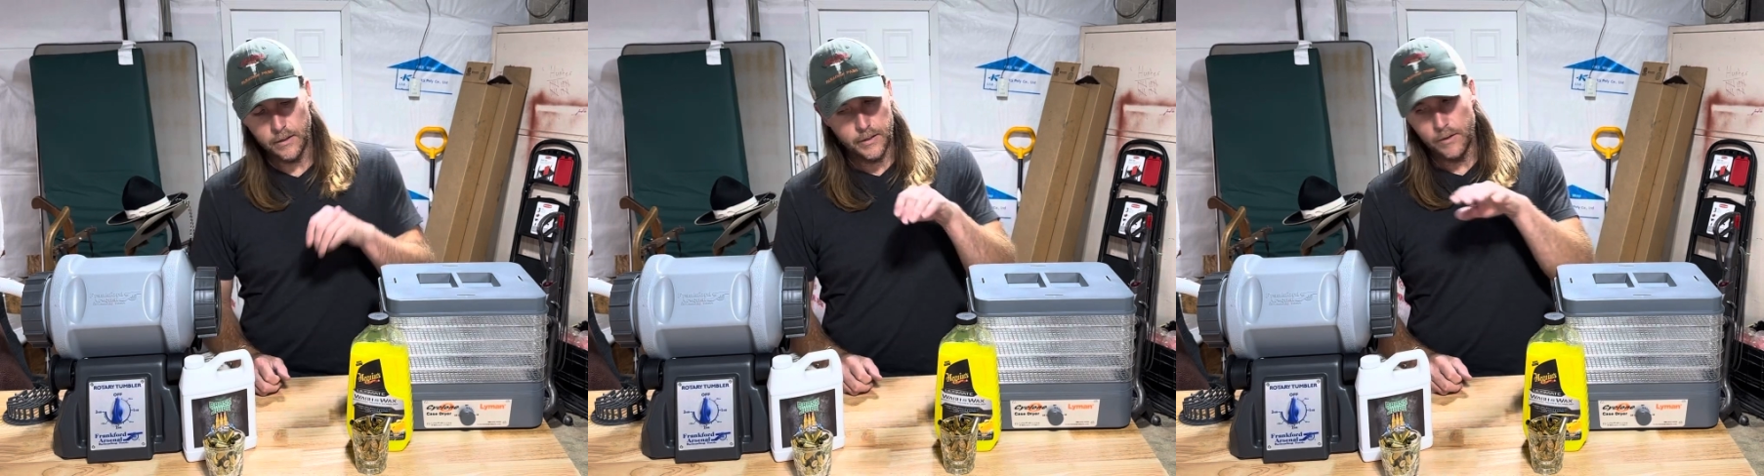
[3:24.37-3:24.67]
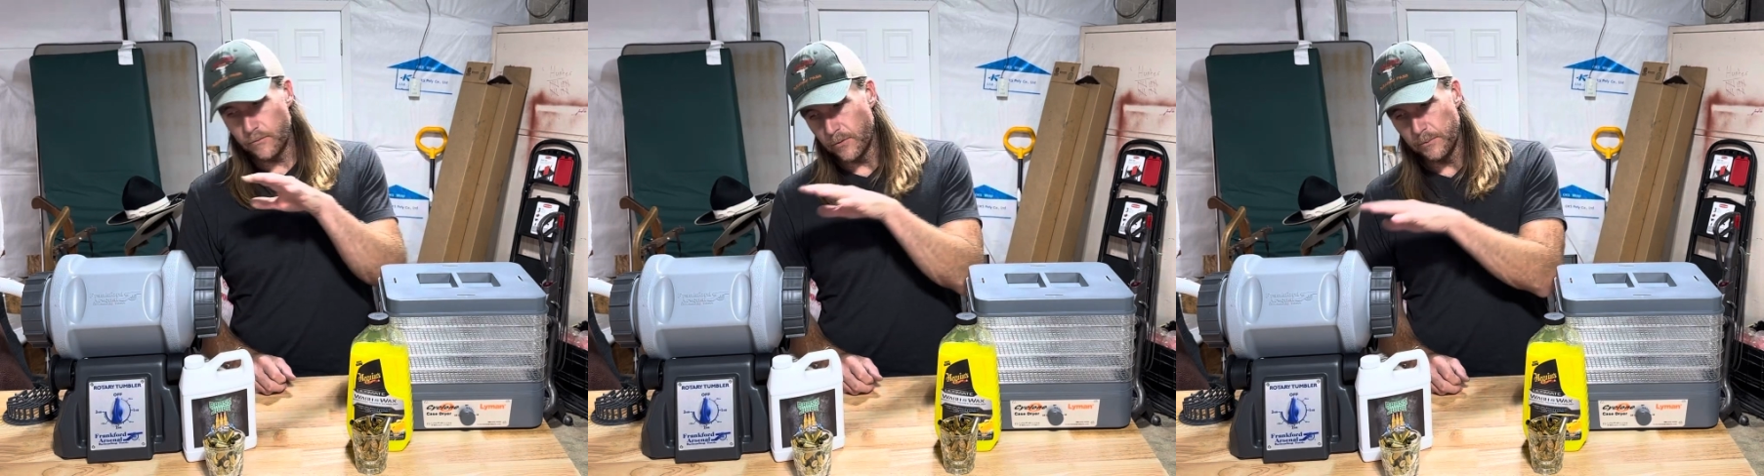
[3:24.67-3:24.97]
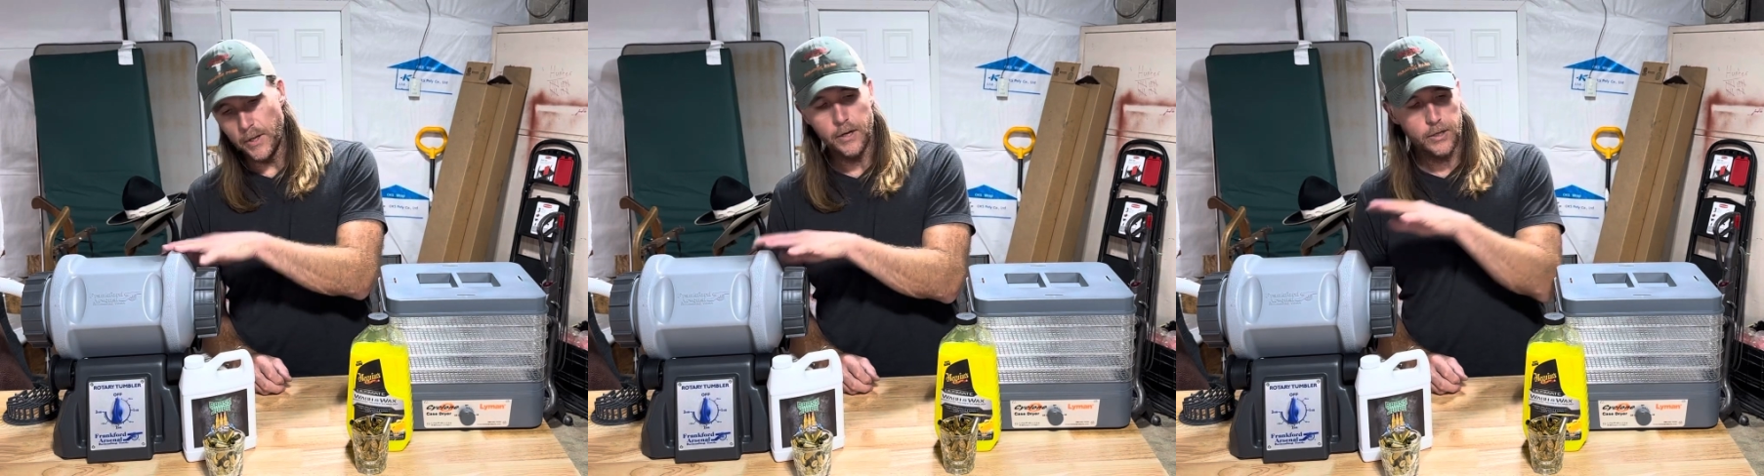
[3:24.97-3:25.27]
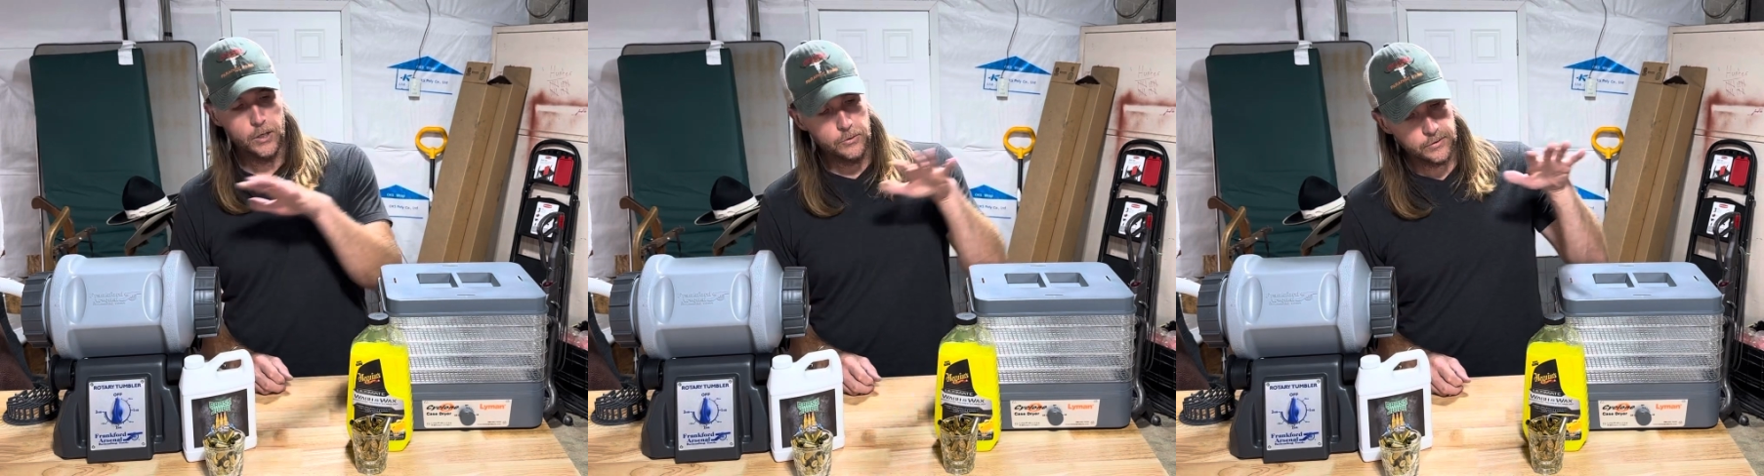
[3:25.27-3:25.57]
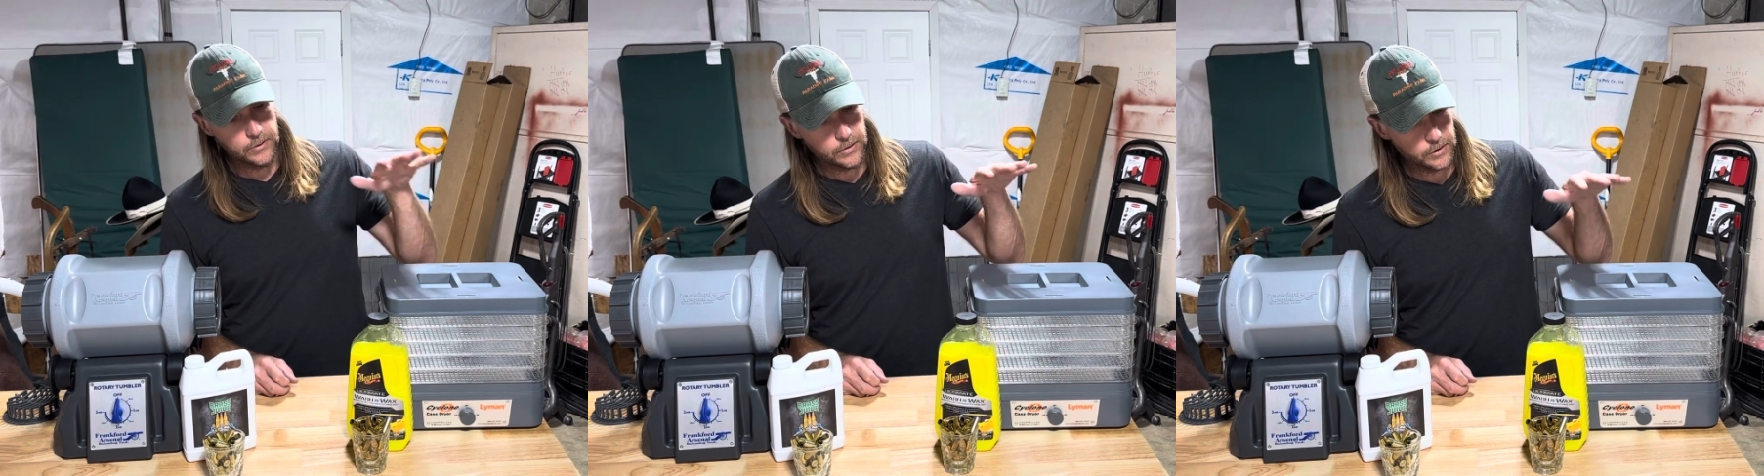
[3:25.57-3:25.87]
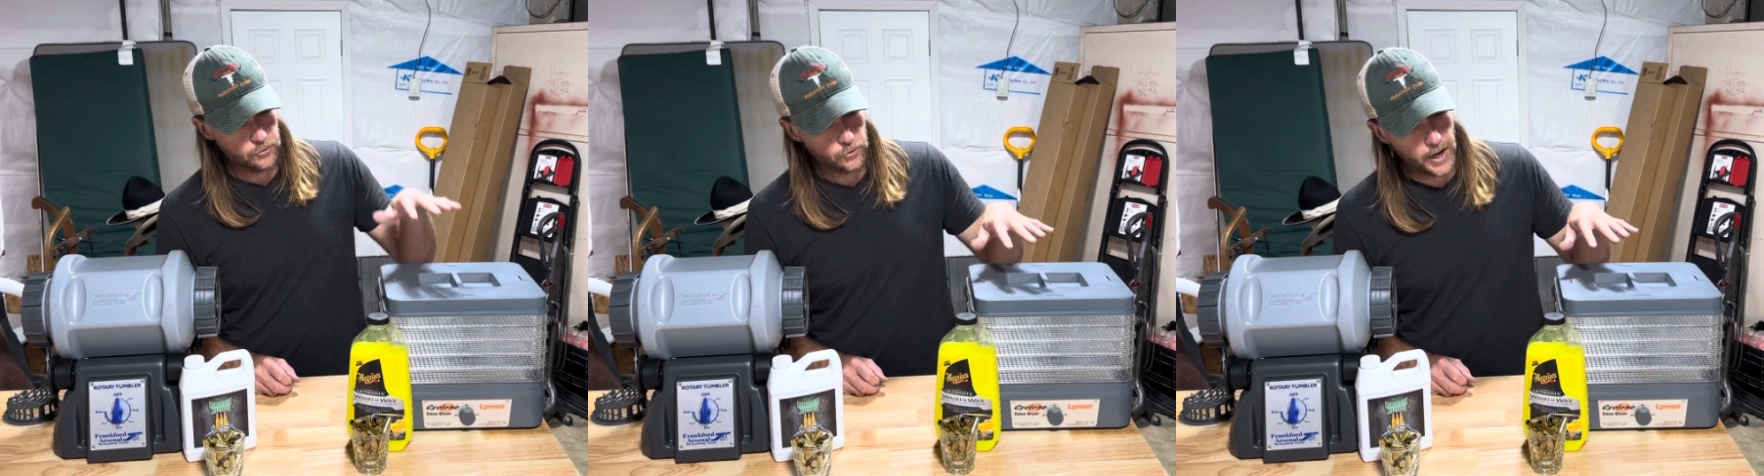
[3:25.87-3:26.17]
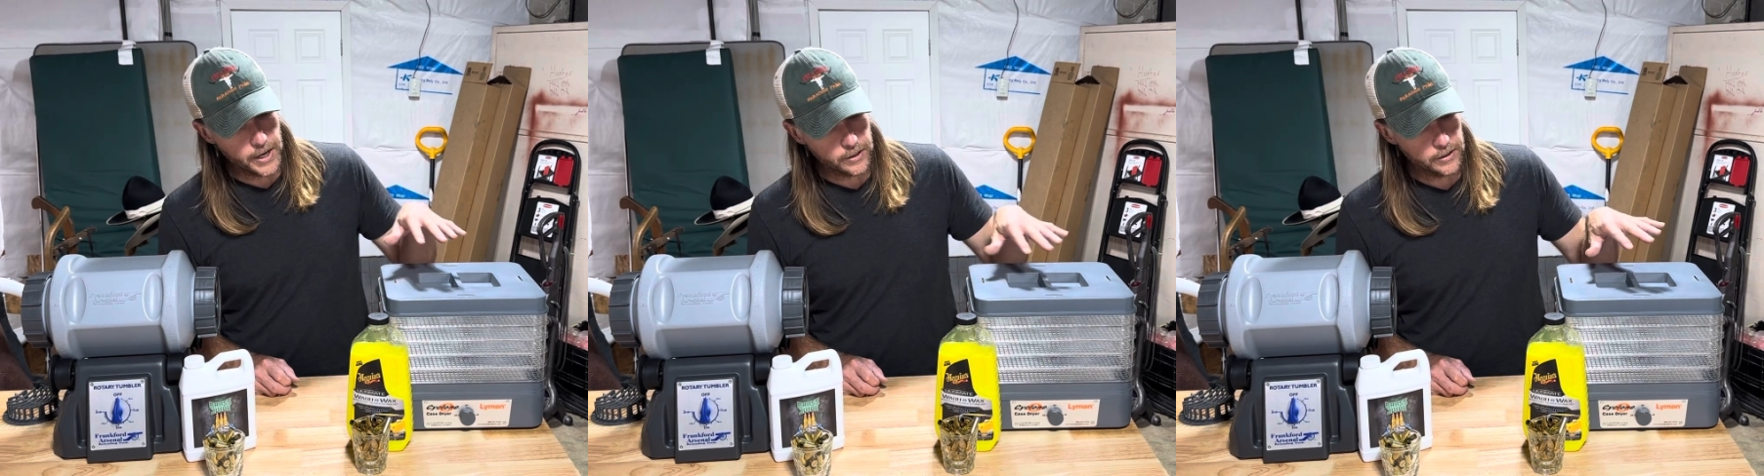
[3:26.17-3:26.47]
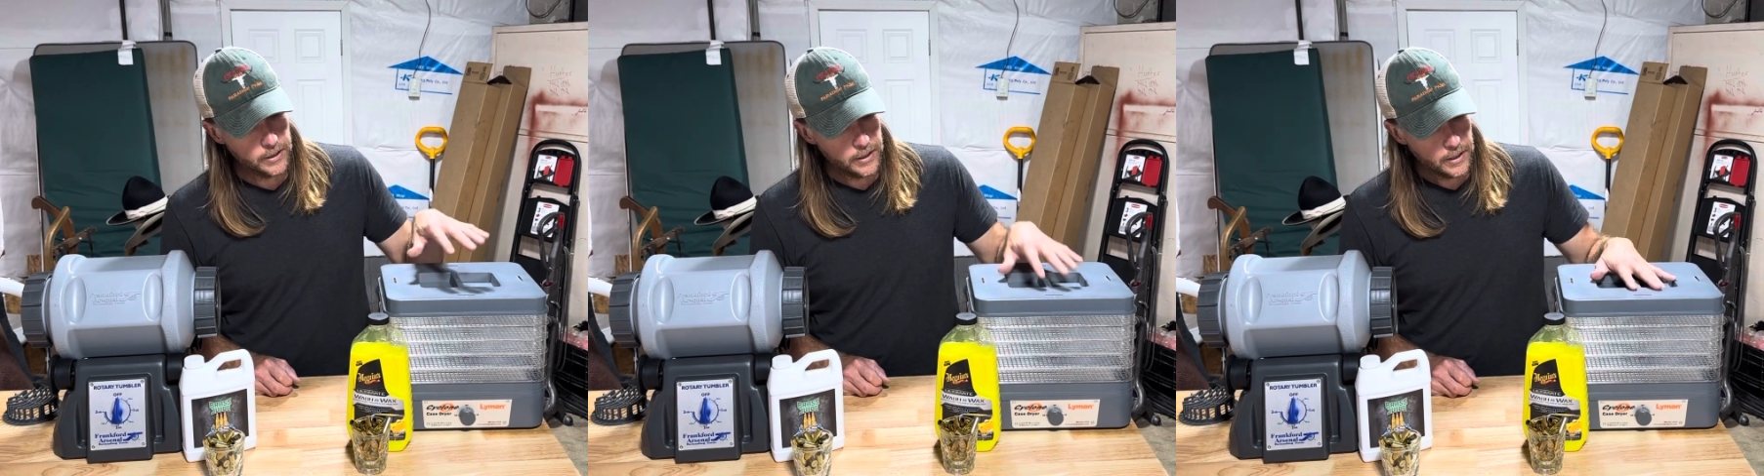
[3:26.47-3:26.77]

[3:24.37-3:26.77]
then from there it goes into the dryer.